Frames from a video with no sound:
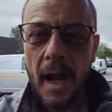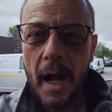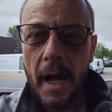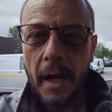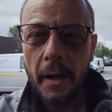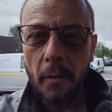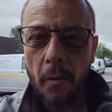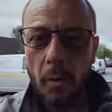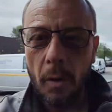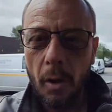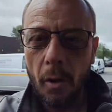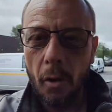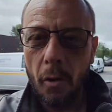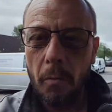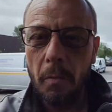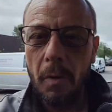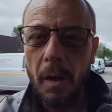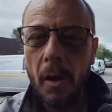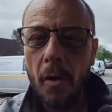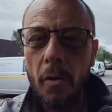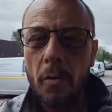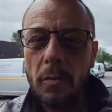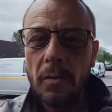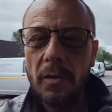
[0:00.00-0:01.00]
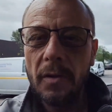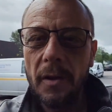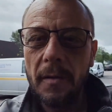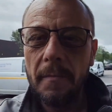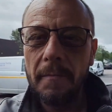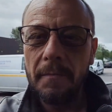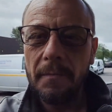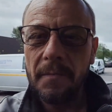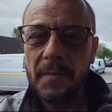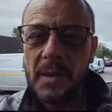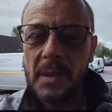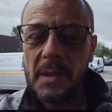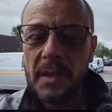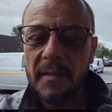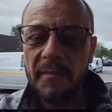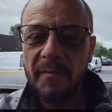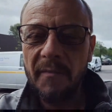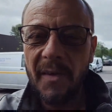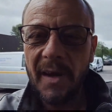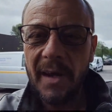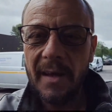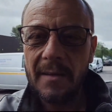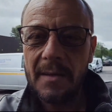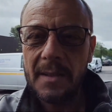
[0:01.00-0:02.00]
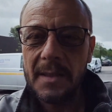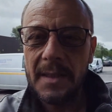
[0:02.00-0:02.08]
and I will upload them to the file